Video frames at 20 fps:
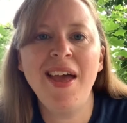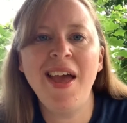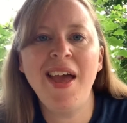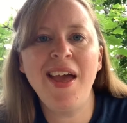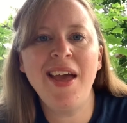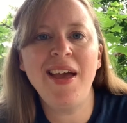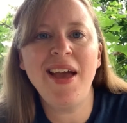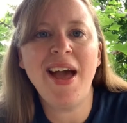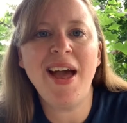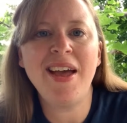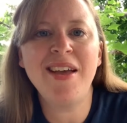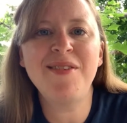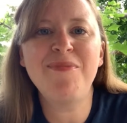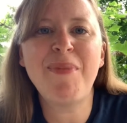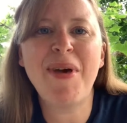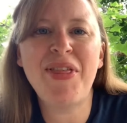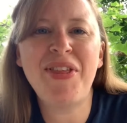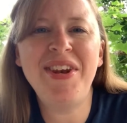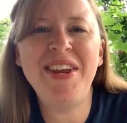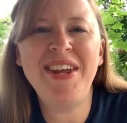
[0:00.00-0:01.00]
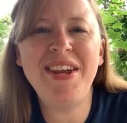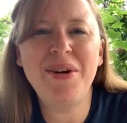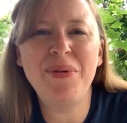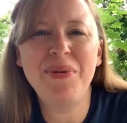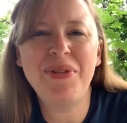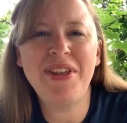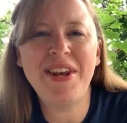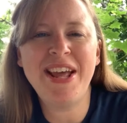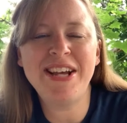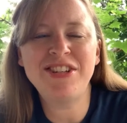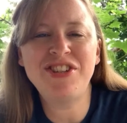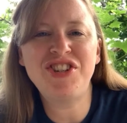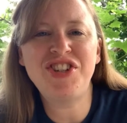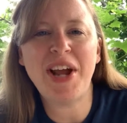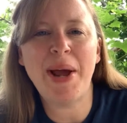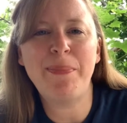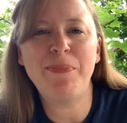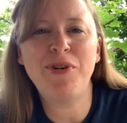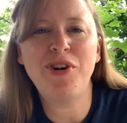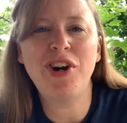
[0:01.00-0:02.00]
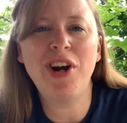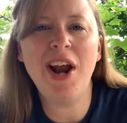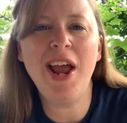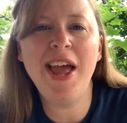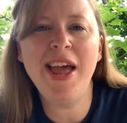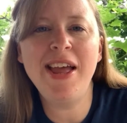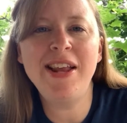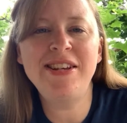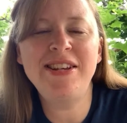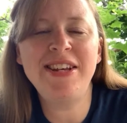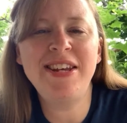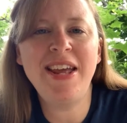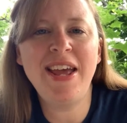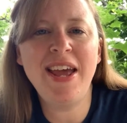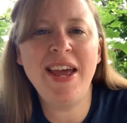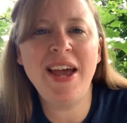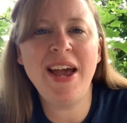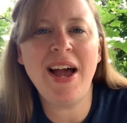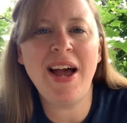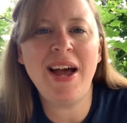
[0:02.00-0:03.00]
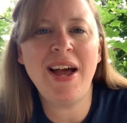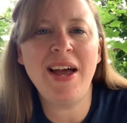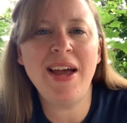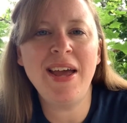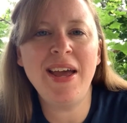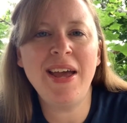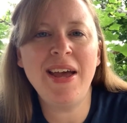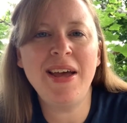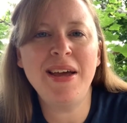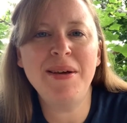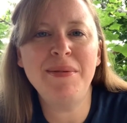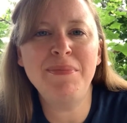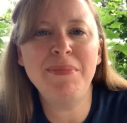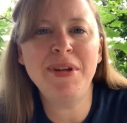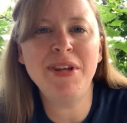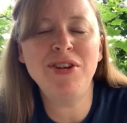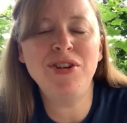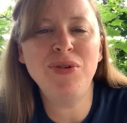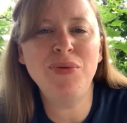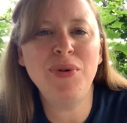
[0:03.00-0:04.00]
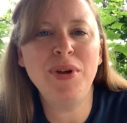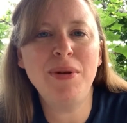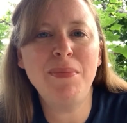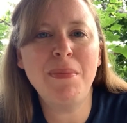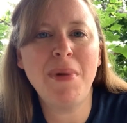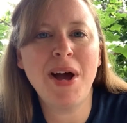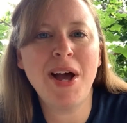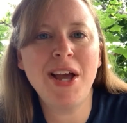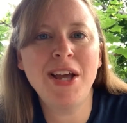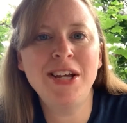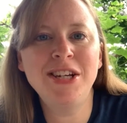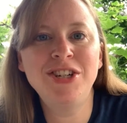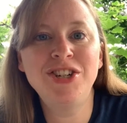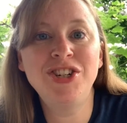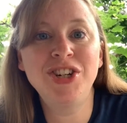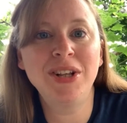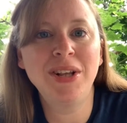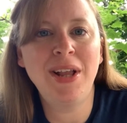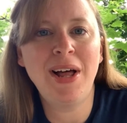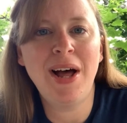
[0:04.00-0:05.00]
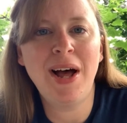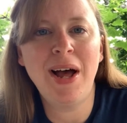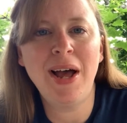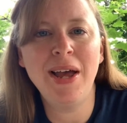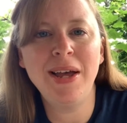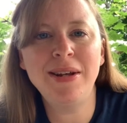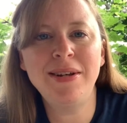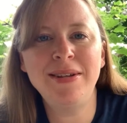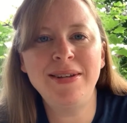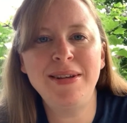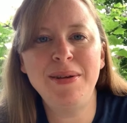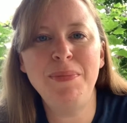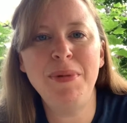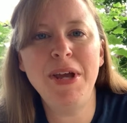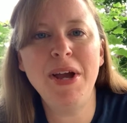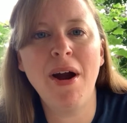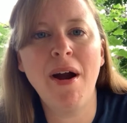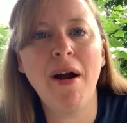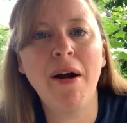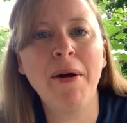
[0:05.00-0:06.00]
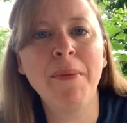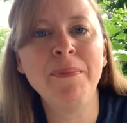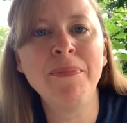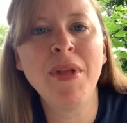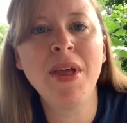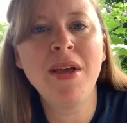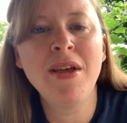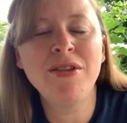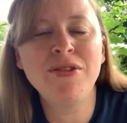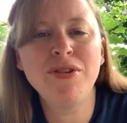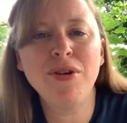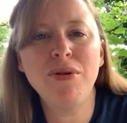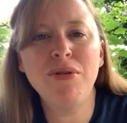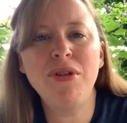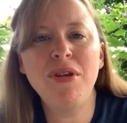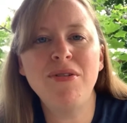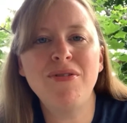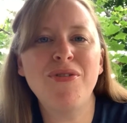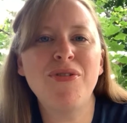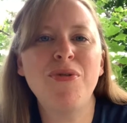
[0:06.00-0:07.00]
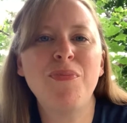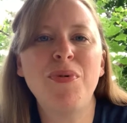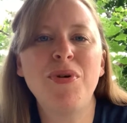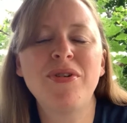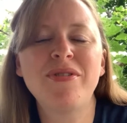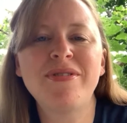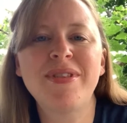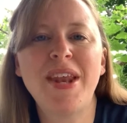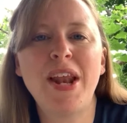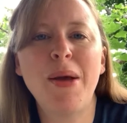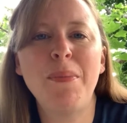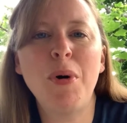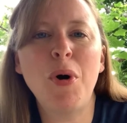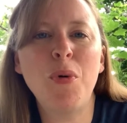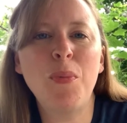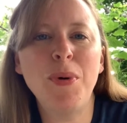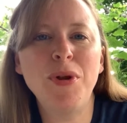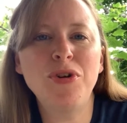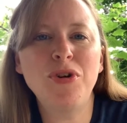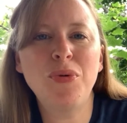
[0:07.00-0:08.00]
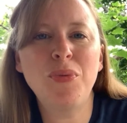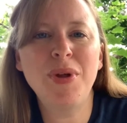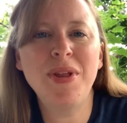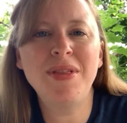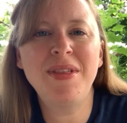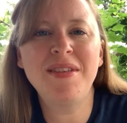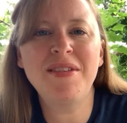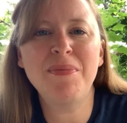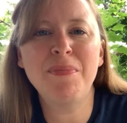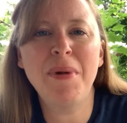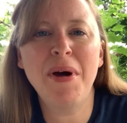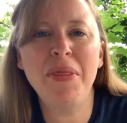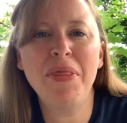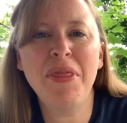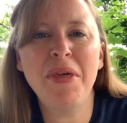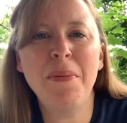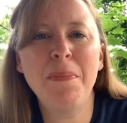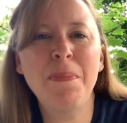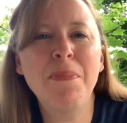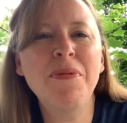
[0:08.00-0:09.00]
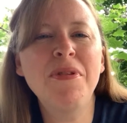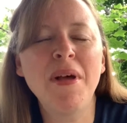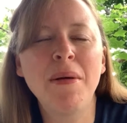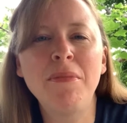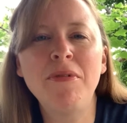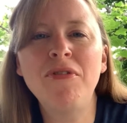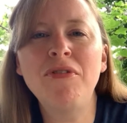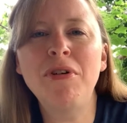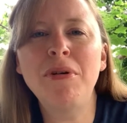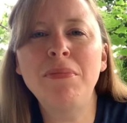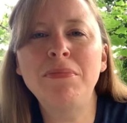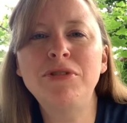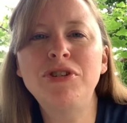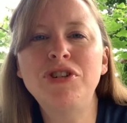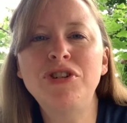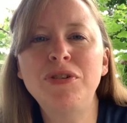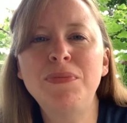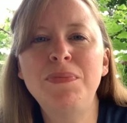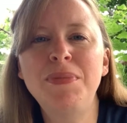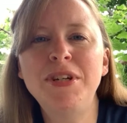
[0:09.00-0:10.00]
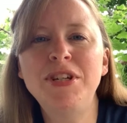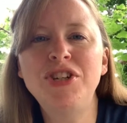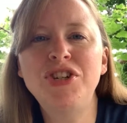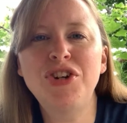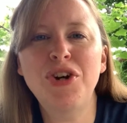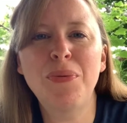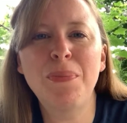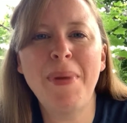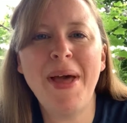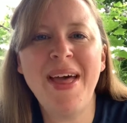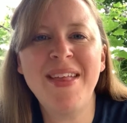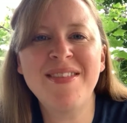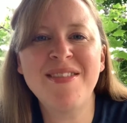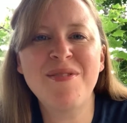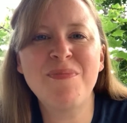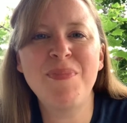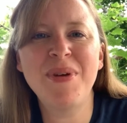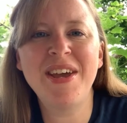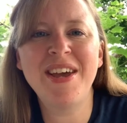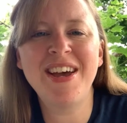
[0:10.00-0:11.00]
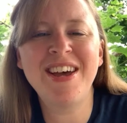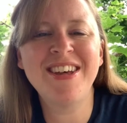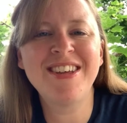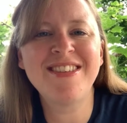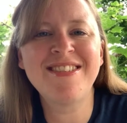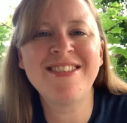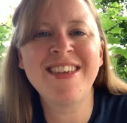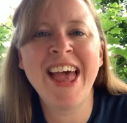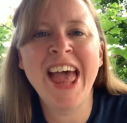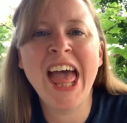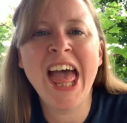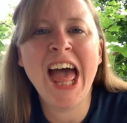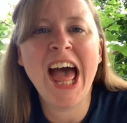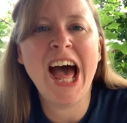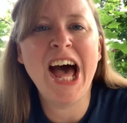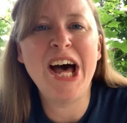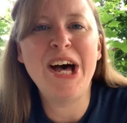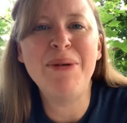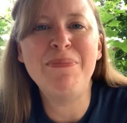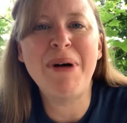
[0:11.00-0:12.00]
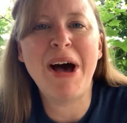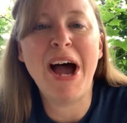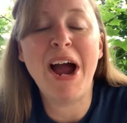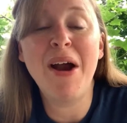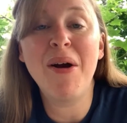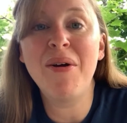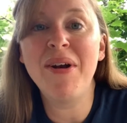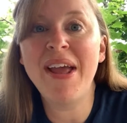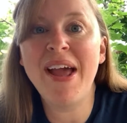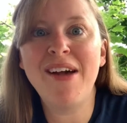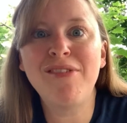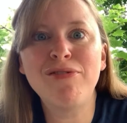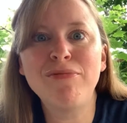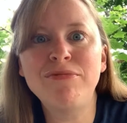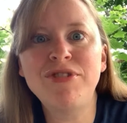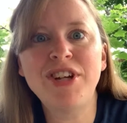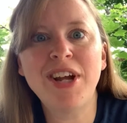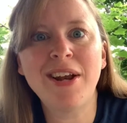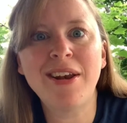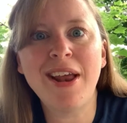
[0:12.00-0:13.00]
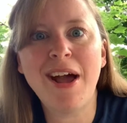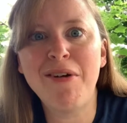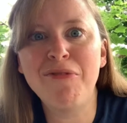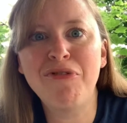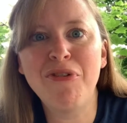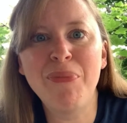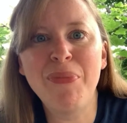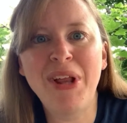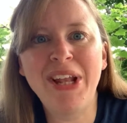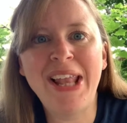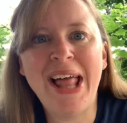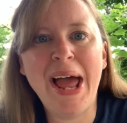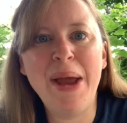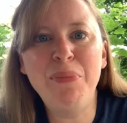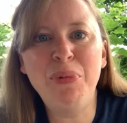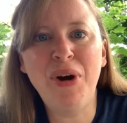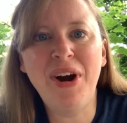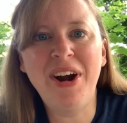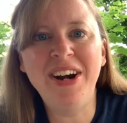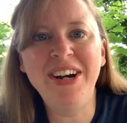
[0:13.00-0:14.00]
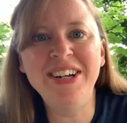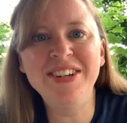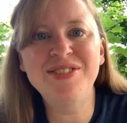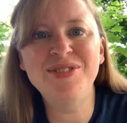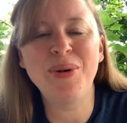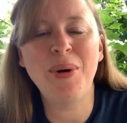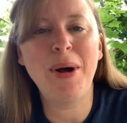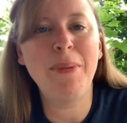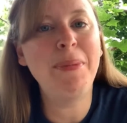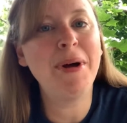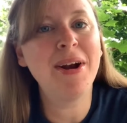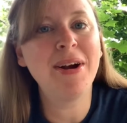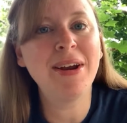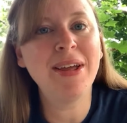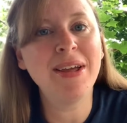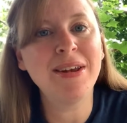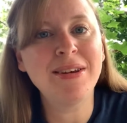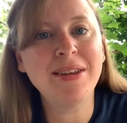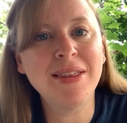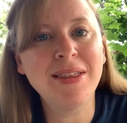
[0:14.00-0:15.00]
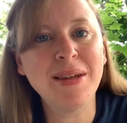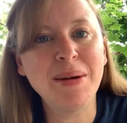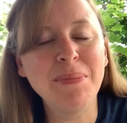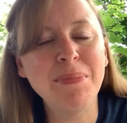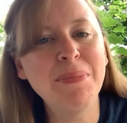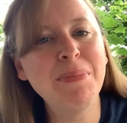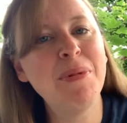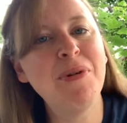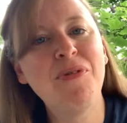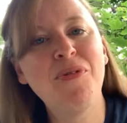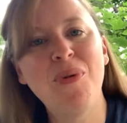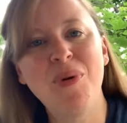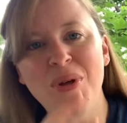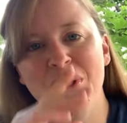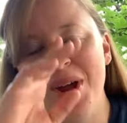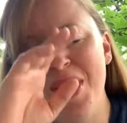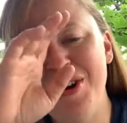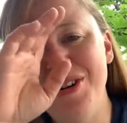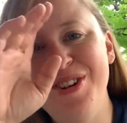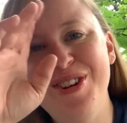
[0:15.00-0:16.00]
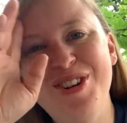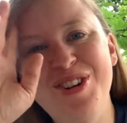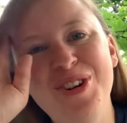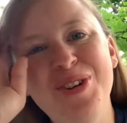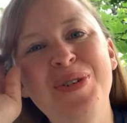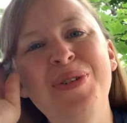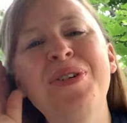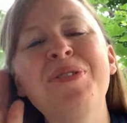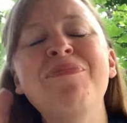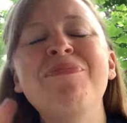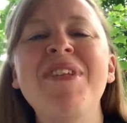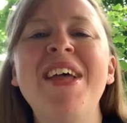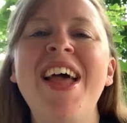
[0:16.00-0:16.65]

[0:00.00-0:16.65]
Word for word: Hey guys, Bethany here with the next chapter, and today I am doing my July TBR. So these are the books that I'm hoping to read this month. Some of them should be sure bets because um, I already have them checked out from the library, so I better get to them before they're due.